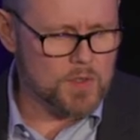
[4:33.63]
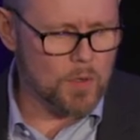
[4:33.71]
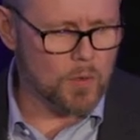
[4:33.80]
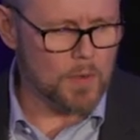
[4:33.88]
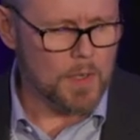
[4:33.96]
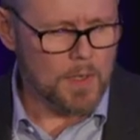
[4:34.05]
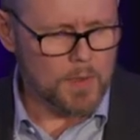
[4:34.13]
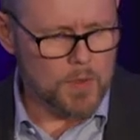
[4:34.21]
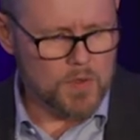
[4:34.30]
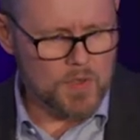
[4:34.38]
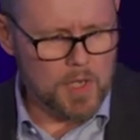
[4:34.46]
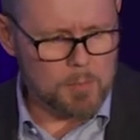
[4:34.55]
So
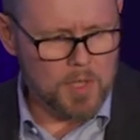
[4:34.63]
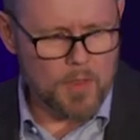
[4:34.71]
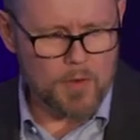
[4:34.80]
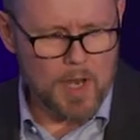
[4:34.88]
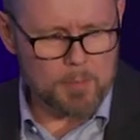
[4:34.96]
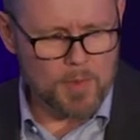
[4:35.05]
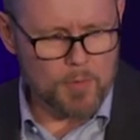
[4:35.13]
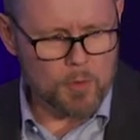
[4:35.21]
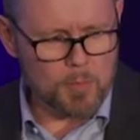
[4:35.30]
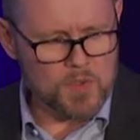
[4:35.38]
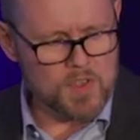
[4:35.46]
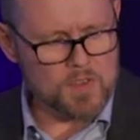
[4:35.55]
there's a couple other
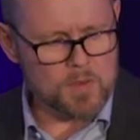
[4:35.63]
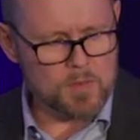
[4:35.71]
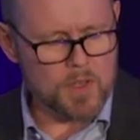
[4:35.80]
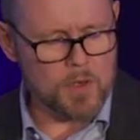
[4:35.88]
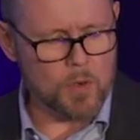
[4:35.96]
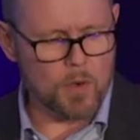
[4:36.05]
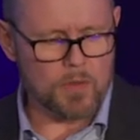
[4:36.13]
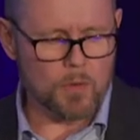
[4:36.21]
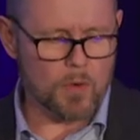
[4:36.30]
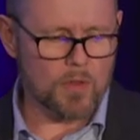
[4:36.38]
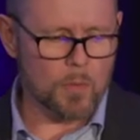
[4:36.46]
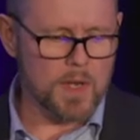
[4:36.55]
epithermal systems to the
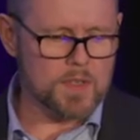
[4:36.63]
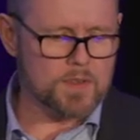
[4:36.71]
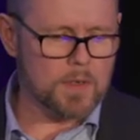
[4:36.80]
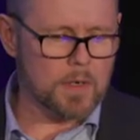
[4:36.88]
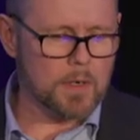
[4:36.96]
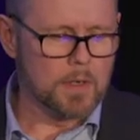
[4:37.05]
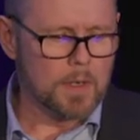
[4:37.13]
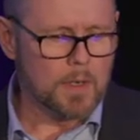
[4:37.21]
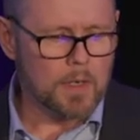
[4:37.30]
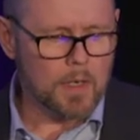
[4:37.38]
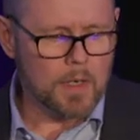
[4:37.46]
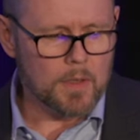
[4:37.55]
north-northwest there
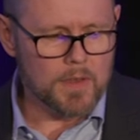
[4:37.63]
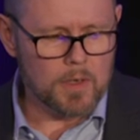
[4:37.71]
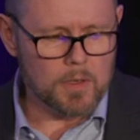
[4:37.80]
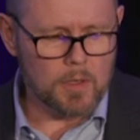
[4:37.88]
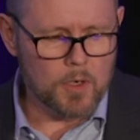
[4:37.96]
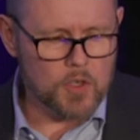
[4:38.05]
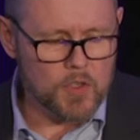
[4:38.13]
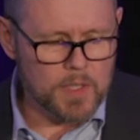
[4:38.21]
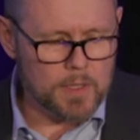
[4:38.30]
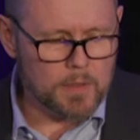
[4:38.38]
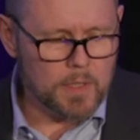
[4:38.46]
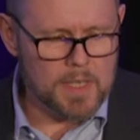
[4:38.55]
uh, that are
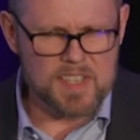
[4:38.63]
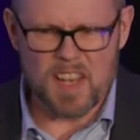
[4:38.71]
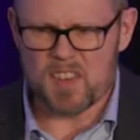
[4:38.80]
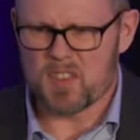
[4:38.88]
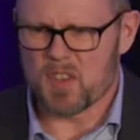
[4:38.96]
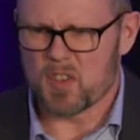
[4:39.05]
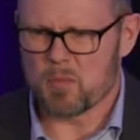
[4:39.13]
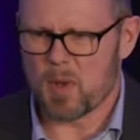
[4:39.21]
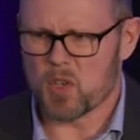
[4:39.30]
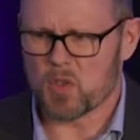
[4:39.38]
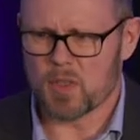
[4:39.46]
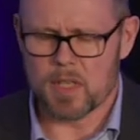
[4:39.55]
largely untested,
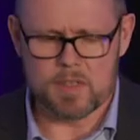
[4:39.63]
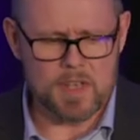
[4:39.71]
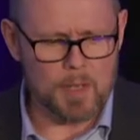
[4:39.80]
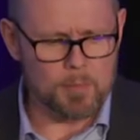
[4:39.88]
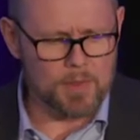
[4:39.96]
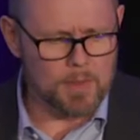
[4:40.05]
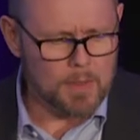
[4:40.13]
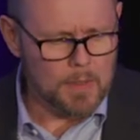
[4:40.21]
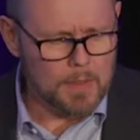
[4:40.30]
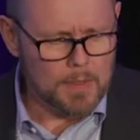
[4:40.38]
especially at depth.